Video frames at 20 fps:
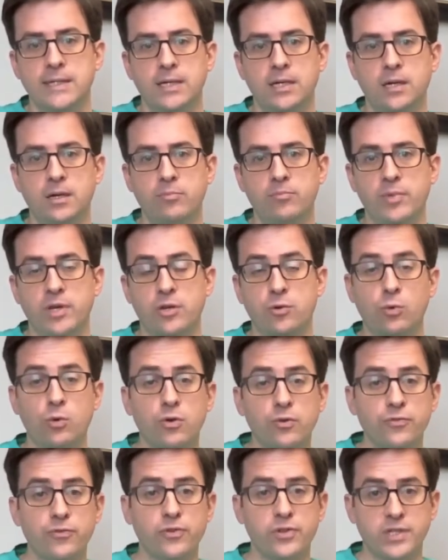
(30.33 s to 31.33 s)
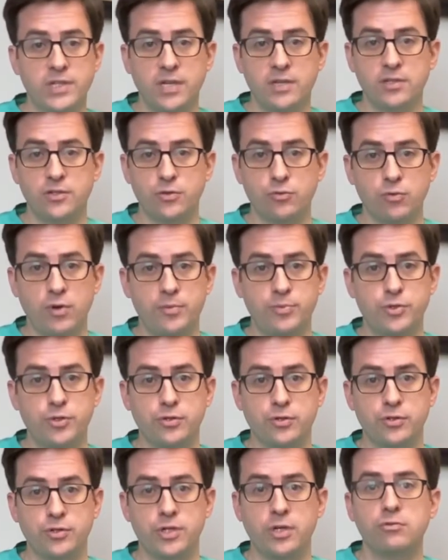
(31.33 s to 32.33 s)
Um, in order for the tendon to
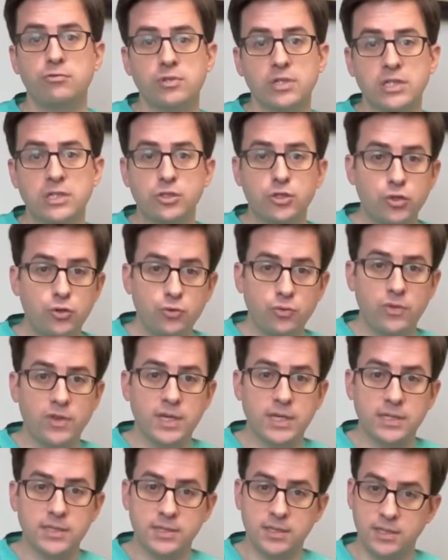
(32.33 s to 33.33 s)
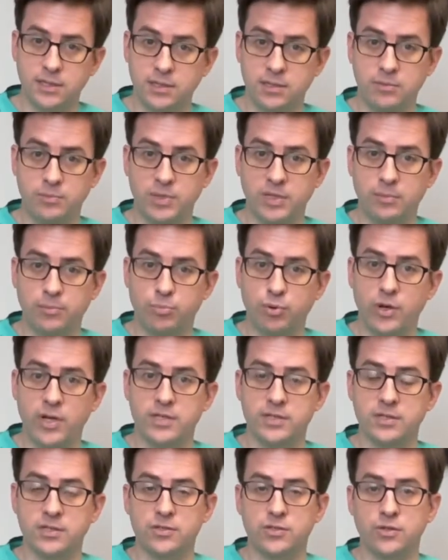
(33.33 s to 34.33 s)
rupture, generally two things need to be
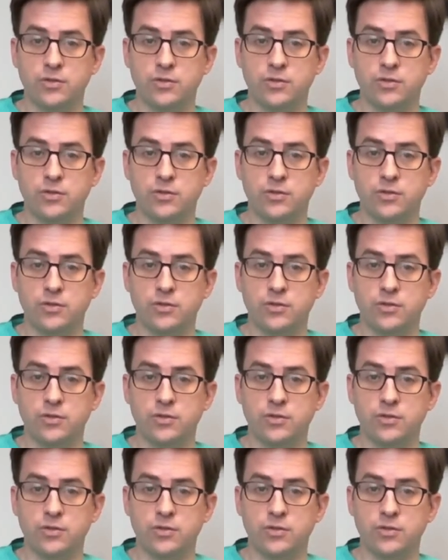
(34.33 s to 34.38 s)
present.